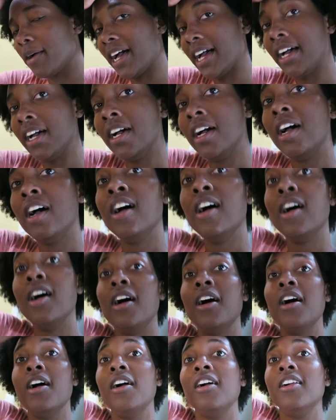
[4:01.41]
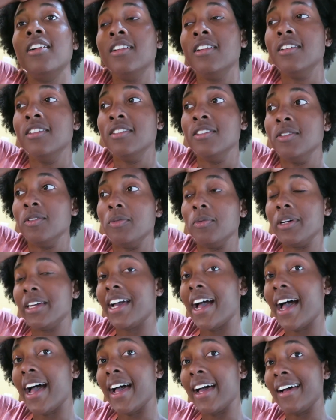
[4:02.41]
But we
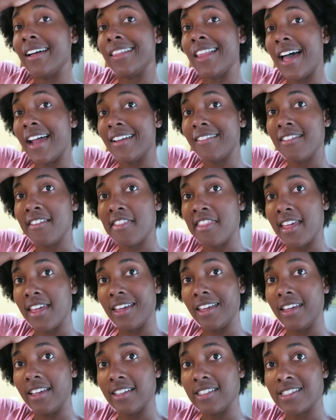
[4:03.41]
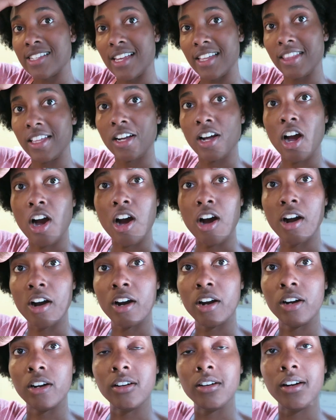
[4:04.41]
got a lot of the things in the
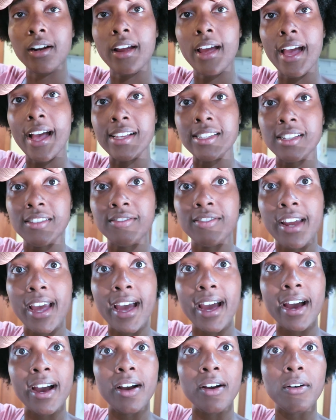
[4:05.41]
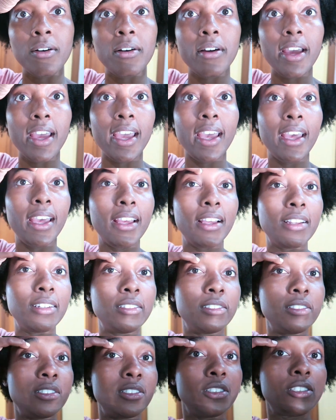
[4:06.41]
car as of now
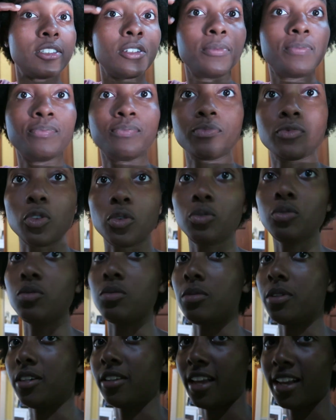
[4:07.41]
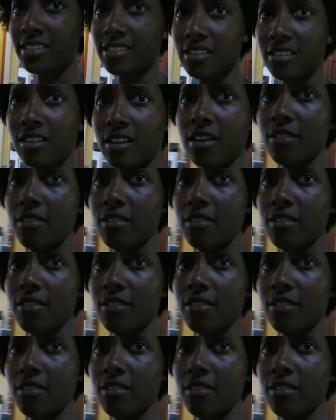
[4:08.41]
and ooh, where'd that song